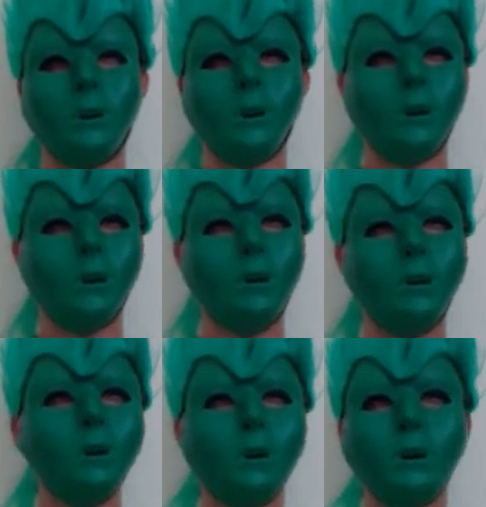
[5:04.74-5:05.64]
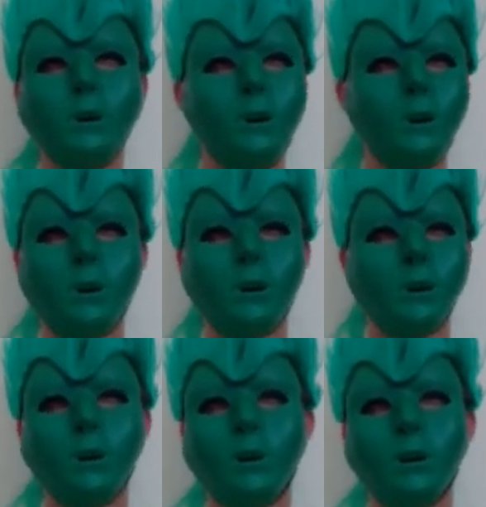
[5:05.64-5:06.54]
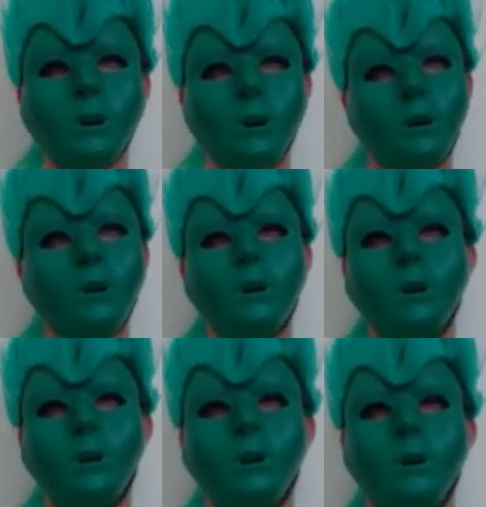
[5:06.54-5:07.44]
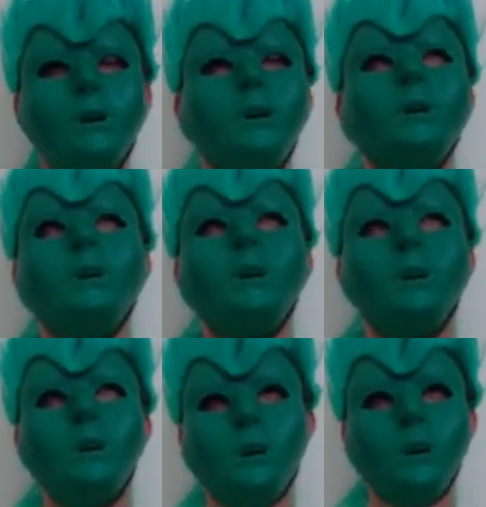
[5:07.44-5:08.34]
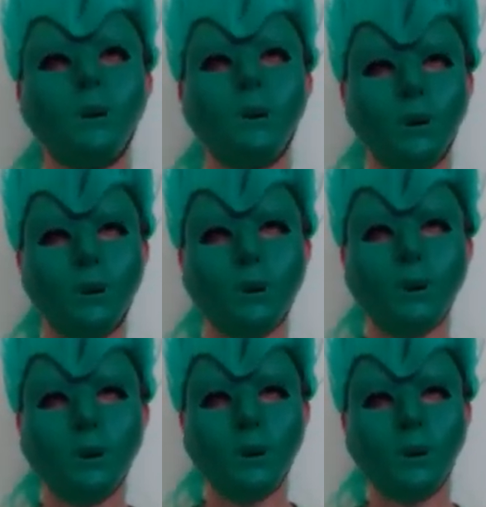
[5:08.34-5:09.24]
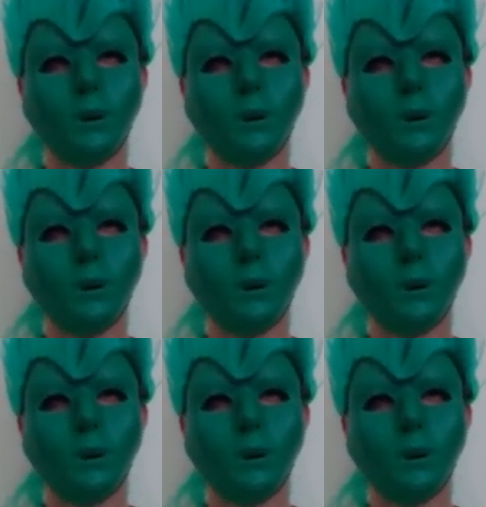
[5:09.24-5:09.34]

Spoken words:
tree. It's not a problem. It's no real issue